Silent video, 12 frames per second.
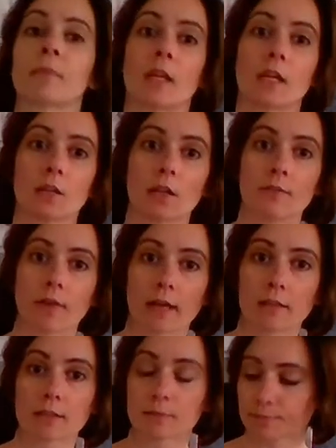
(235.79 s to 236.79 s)
You can
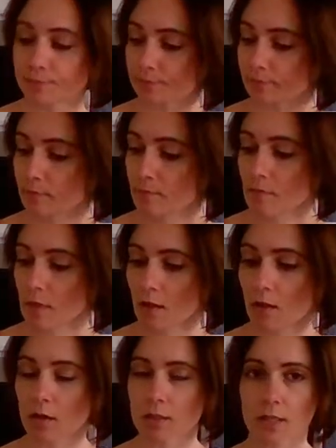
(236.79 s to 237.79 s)
advance,
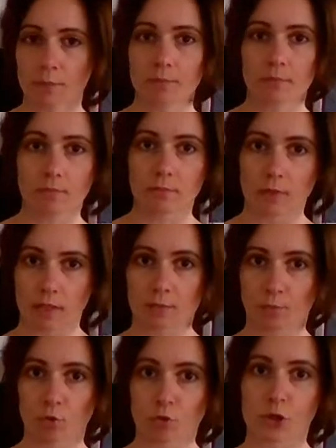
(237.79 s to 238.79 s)

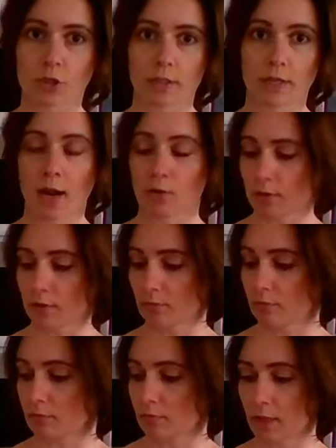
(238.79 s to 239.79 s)
like portion it out and